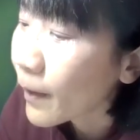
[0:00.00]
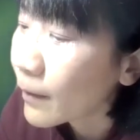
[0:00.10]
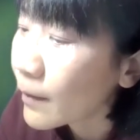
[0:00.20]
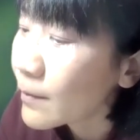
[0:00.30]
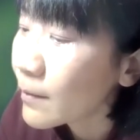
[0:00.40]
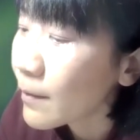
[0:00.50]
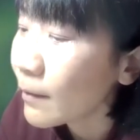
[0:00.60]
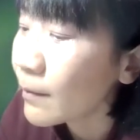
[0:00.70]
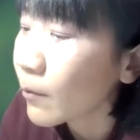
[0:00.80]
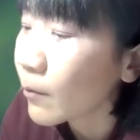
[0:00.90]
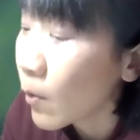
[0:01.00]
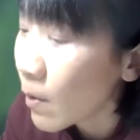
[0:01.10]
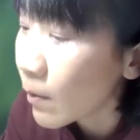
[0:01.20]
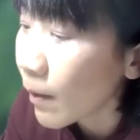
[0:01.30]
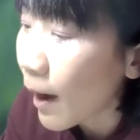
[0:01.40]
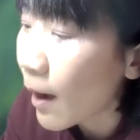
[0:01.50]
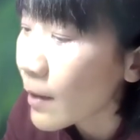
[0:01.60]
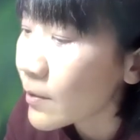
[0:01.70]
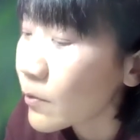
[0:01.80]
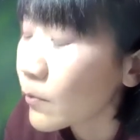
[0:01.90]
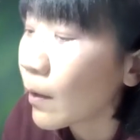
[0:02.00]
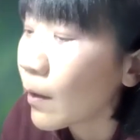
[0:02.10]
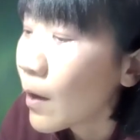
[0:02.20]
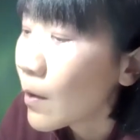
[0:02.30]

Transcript: And they set the goal as to